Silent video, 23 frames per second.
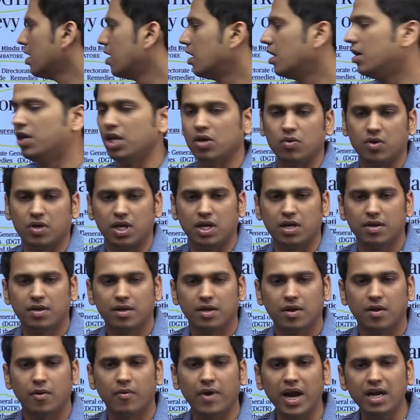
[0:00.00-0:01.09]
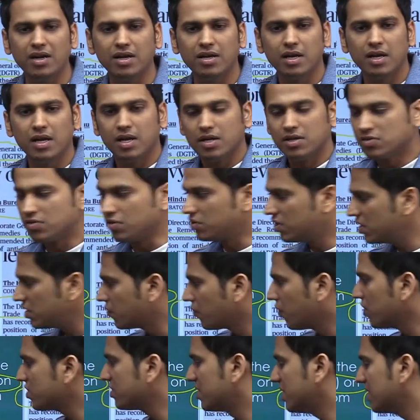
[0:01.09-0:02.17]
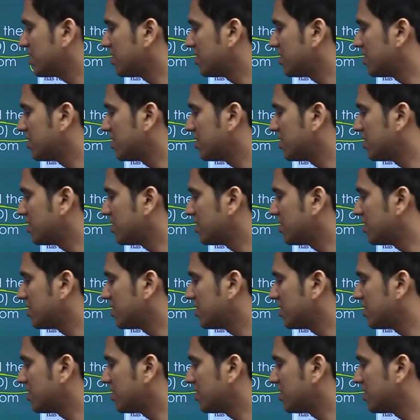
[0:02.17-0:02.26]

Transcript: duty, right? So, this was this